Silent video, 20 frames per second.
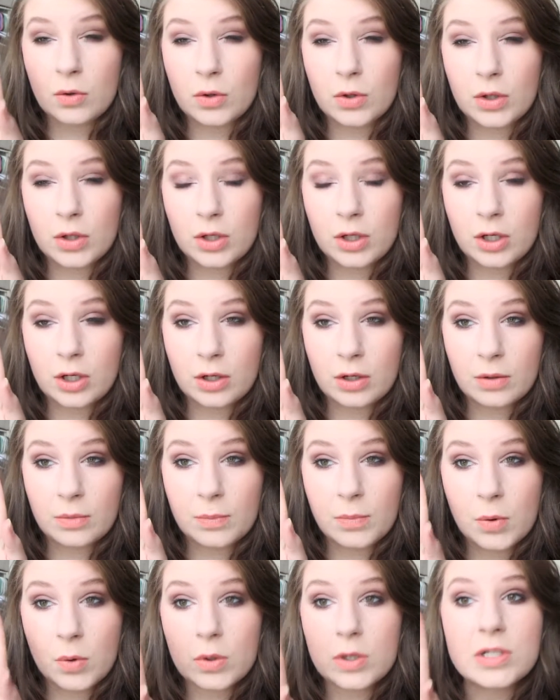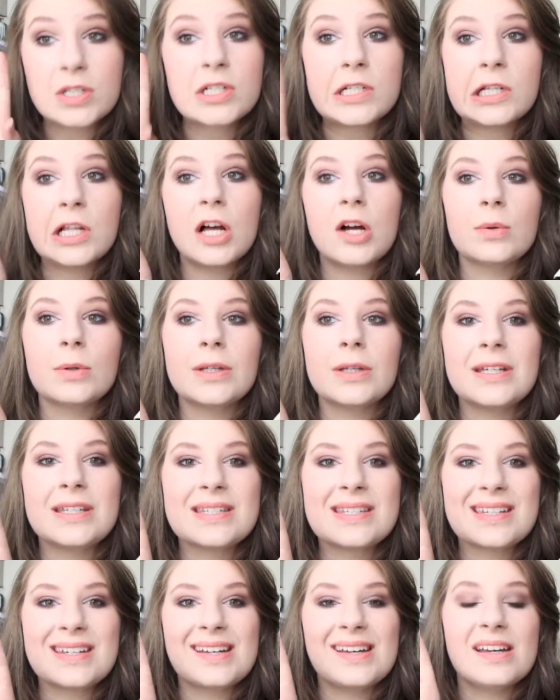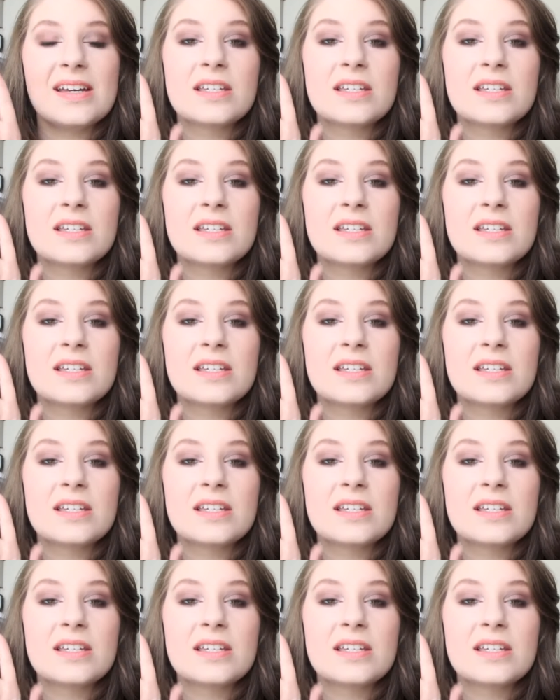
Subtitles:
or your pores clog really easily,